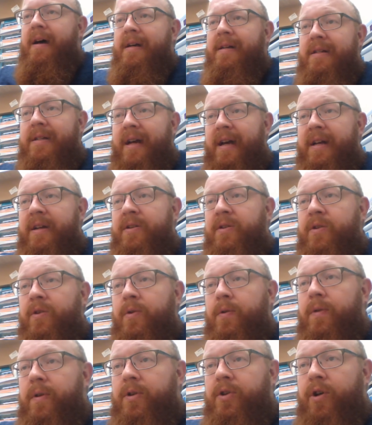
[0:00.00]
says
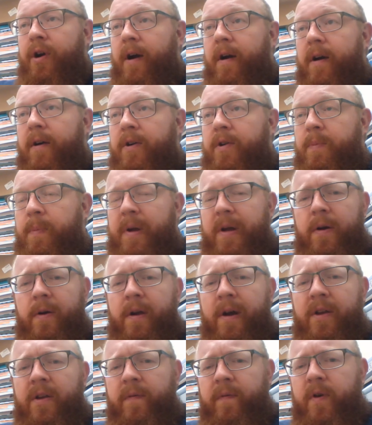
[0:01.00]
to the church, Peter
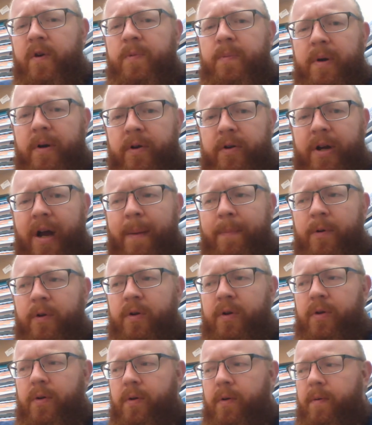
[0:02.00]
does in 1 Peter chapter
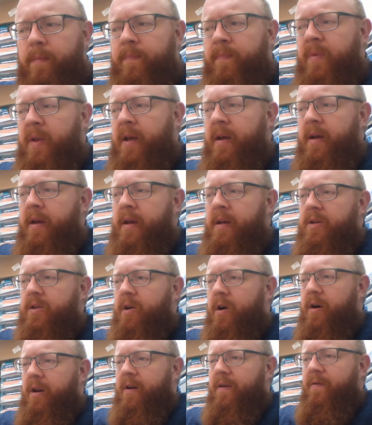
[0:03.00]
2,
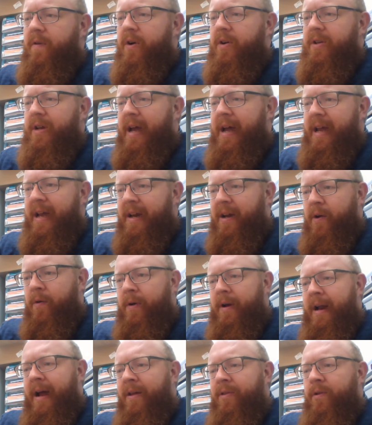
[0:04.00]
starting in verse 8,
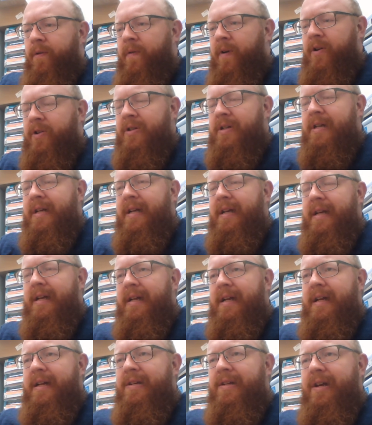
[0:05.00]
going down through verse
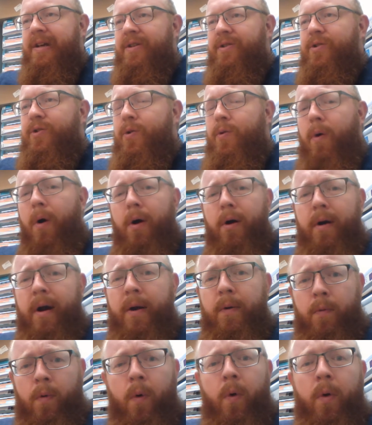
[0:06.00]
10, he says, you are
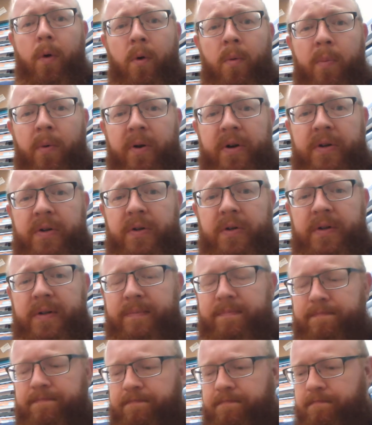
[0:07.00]
a royal priesthood,
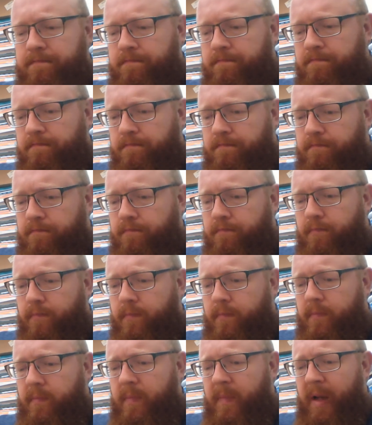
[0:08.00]

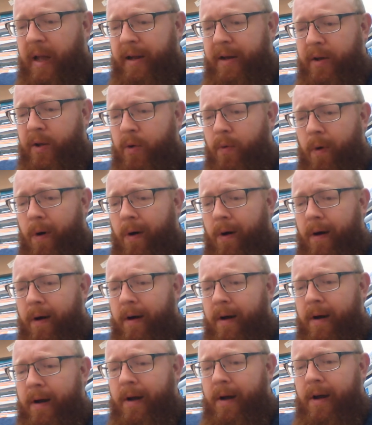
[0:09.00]
and you are
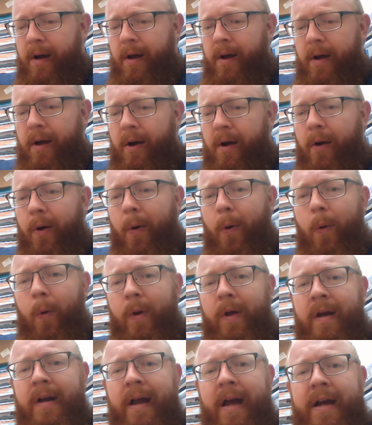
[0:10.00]
a
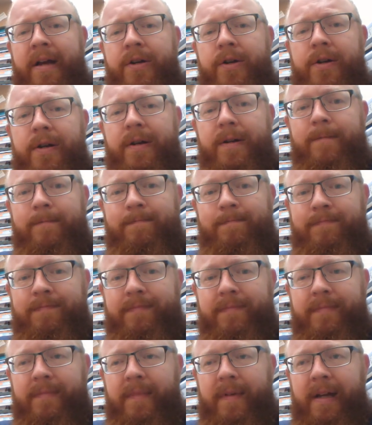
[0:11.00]
holy nation.
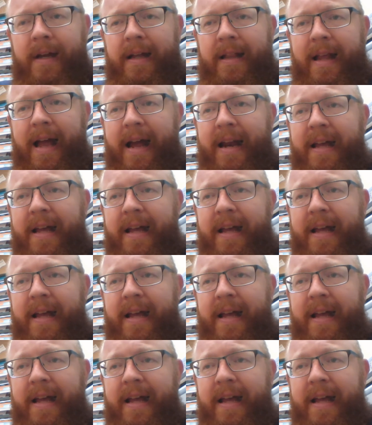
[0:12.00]
And that